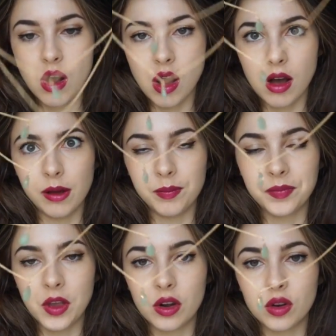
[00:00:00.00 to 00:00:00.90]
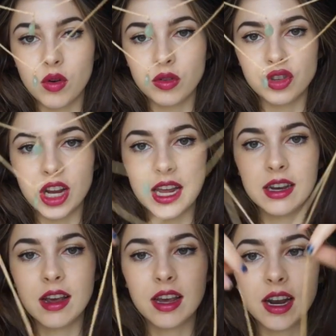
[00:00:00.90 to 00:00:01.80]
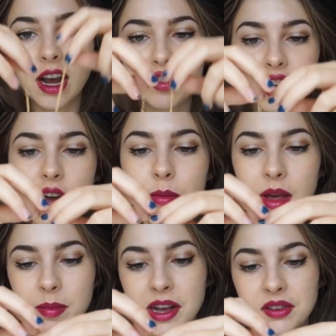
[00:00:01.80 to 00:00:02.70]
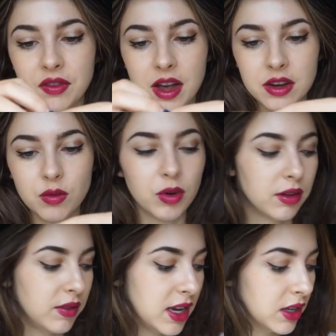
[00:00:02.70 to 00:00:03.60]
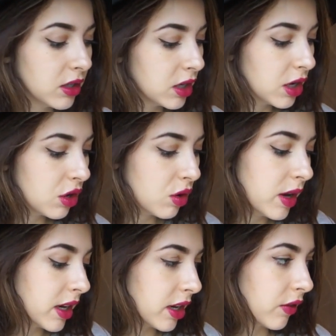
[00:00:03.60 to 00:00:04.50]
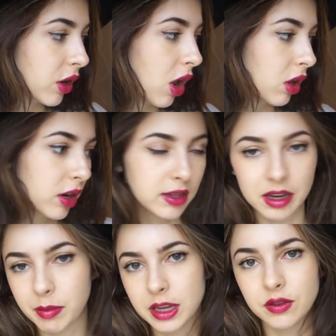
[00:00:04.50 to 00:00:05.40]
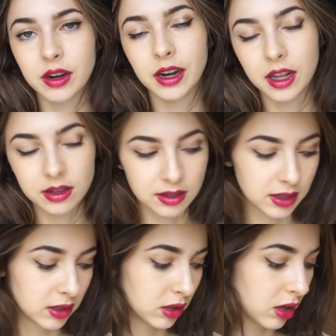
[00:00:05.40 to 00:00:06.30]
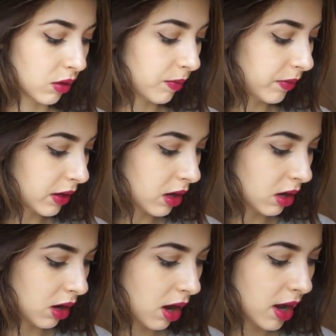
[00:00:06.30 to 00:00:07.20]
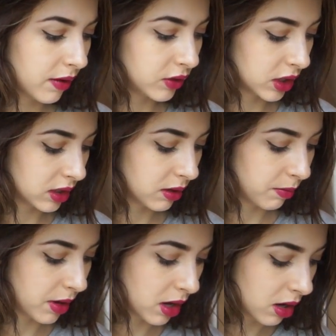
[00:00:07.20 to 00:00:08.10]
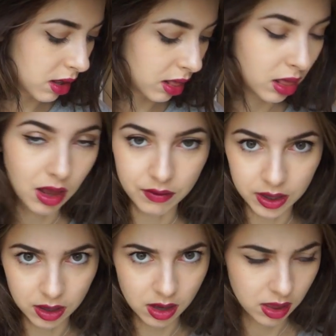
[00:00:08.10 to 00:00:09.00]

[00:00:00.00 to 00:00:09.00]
on a gold chain, and I actually got my best friend one of these too in a different color as like best friend necklaces, so I have just been loving